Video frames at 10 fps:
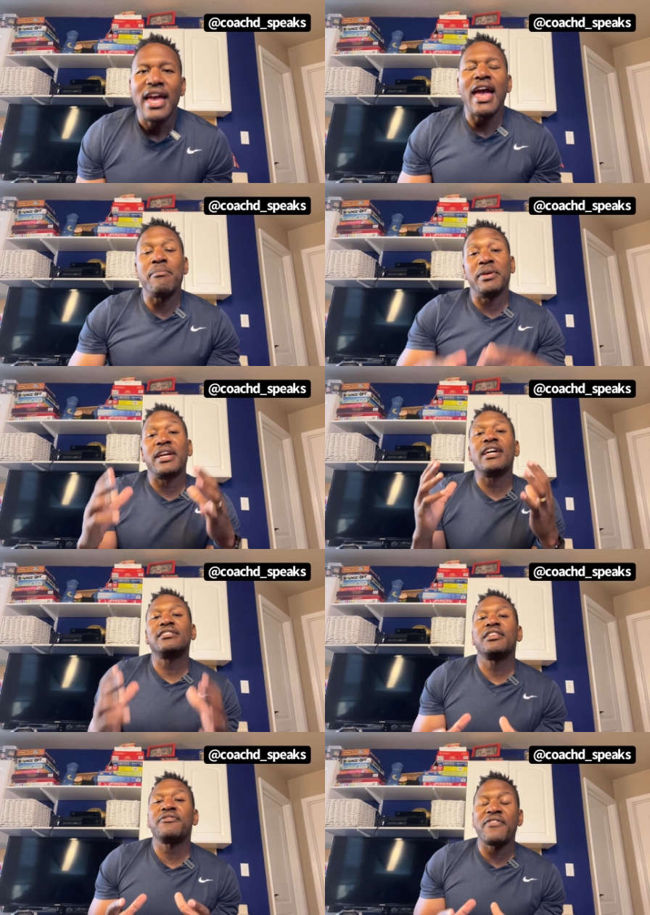And because
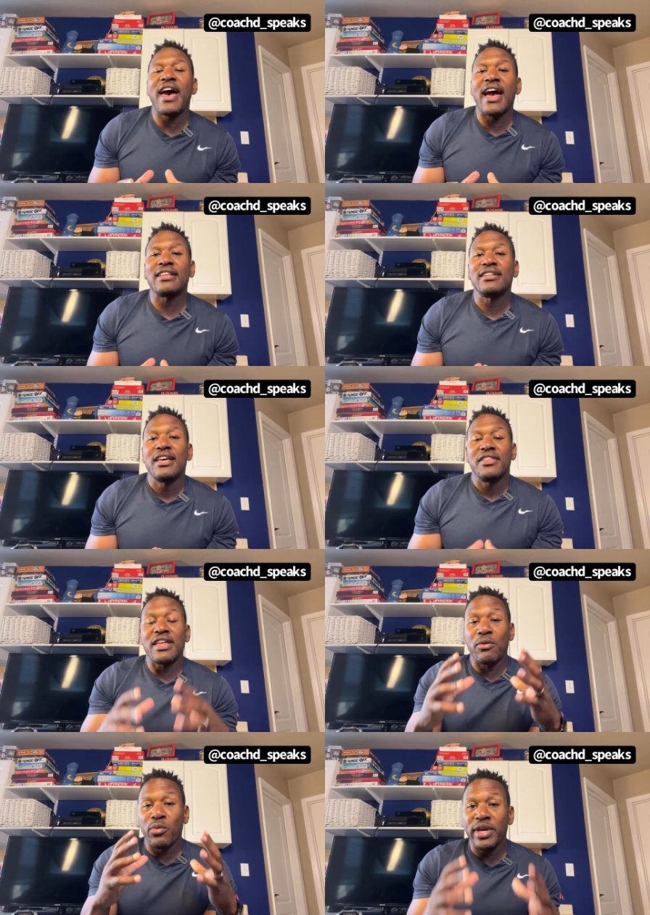of the fact
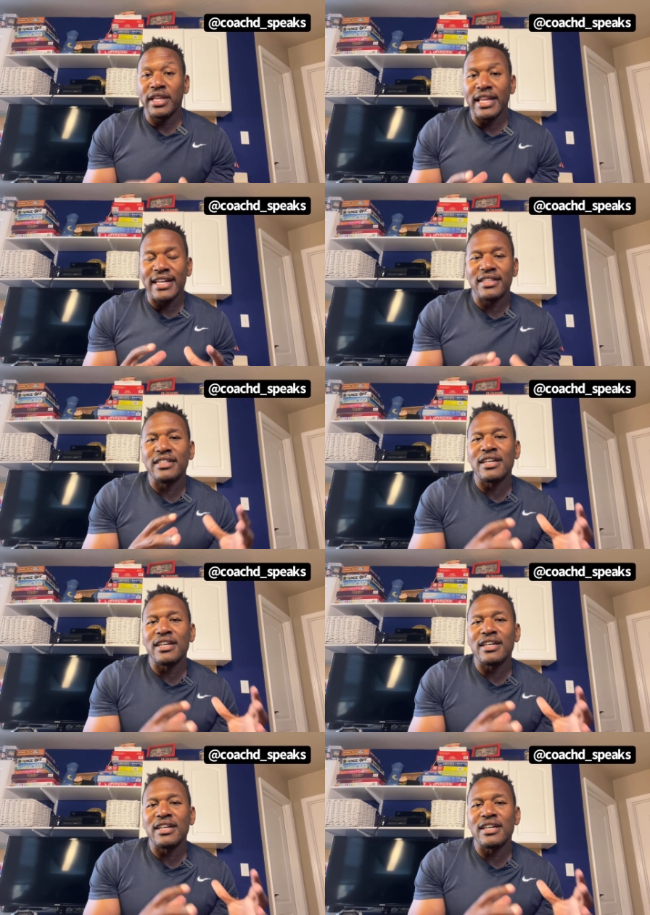that we elected